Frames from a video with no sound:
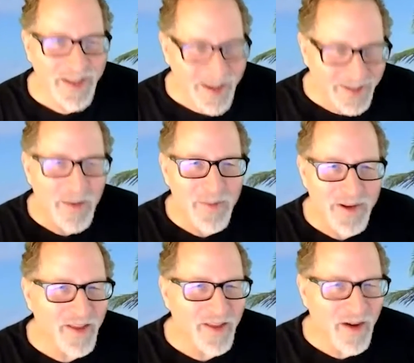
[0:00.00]
They had to come
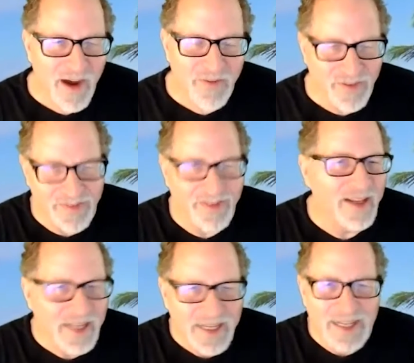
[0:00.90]
into the office, and,
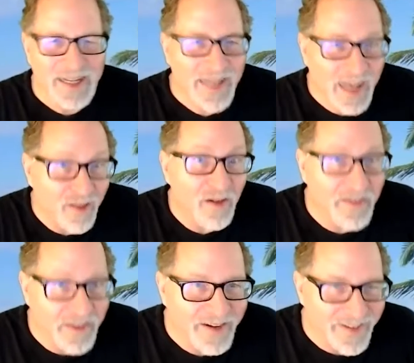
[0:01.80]
and how long are
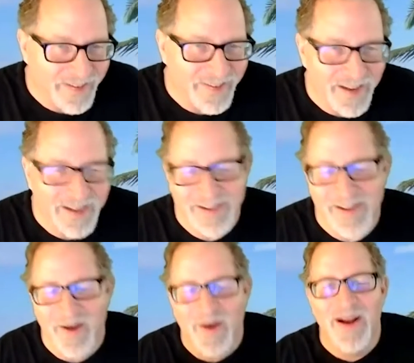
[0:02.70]
they going to stay, you
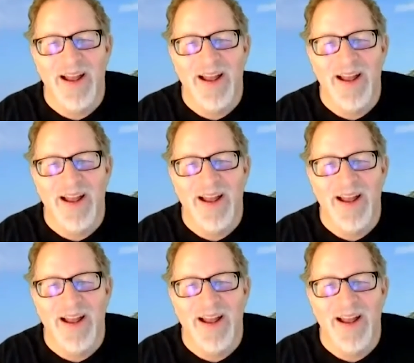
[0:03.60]
know?